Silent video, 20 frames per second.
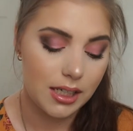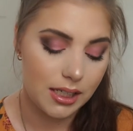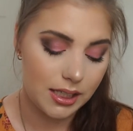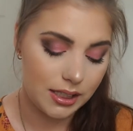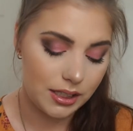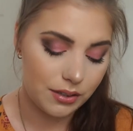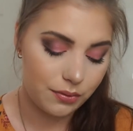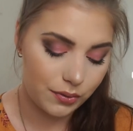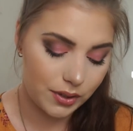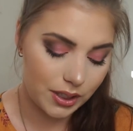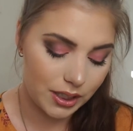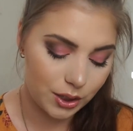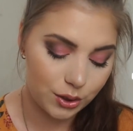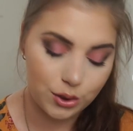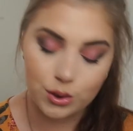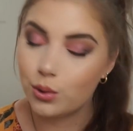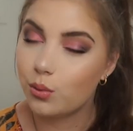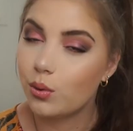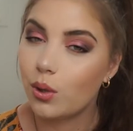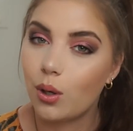If they are
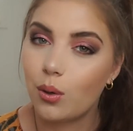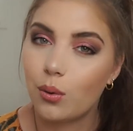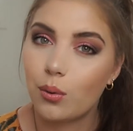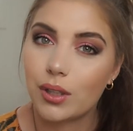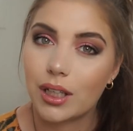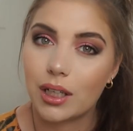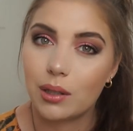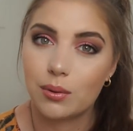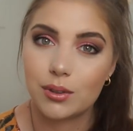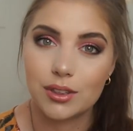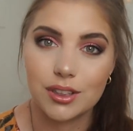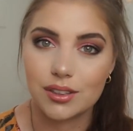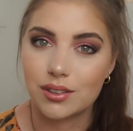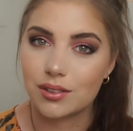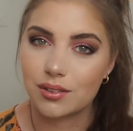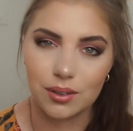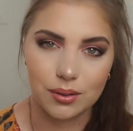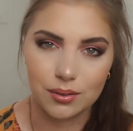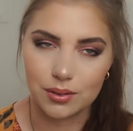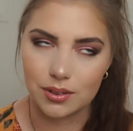too old, I will
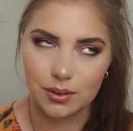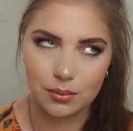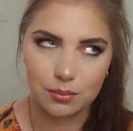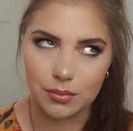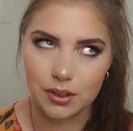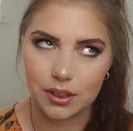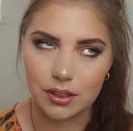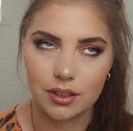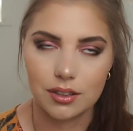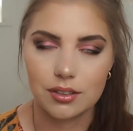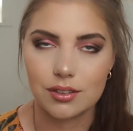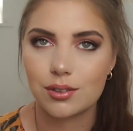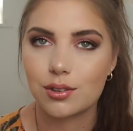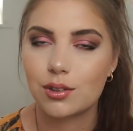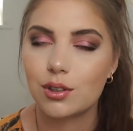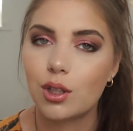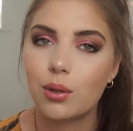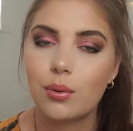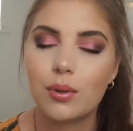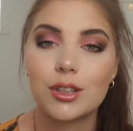just toss them because
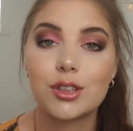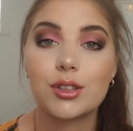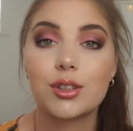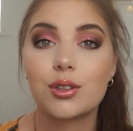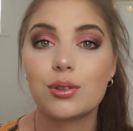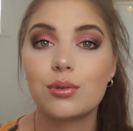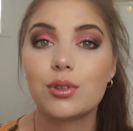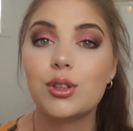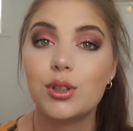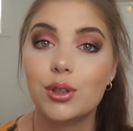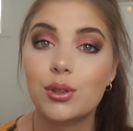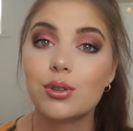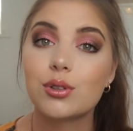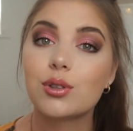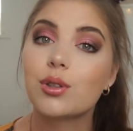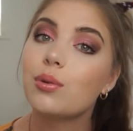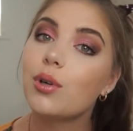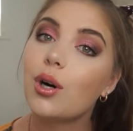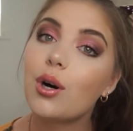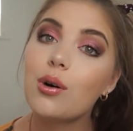no one should
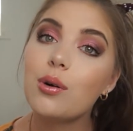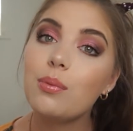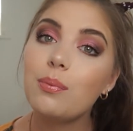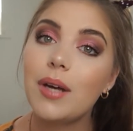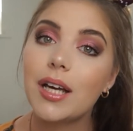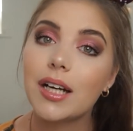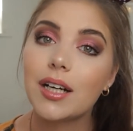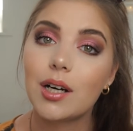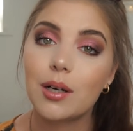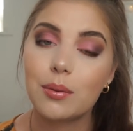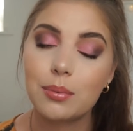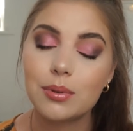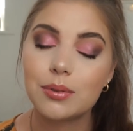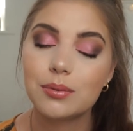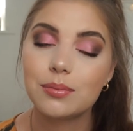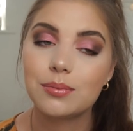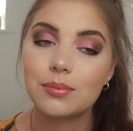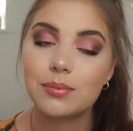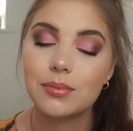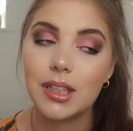use old makeup
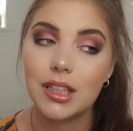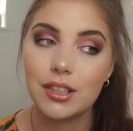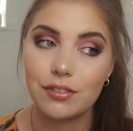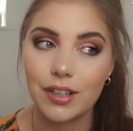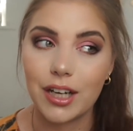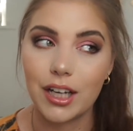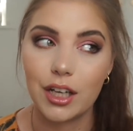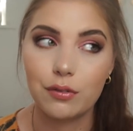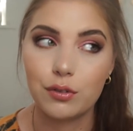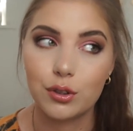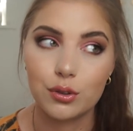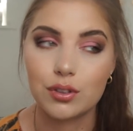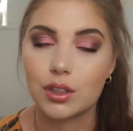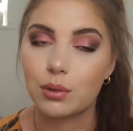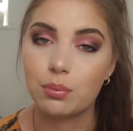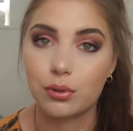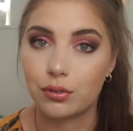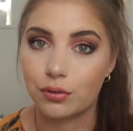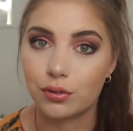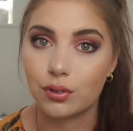if I have used
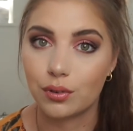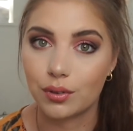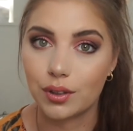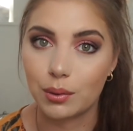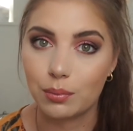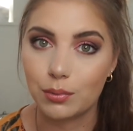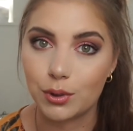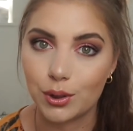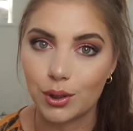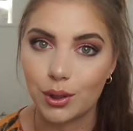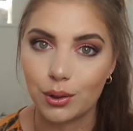it before them, you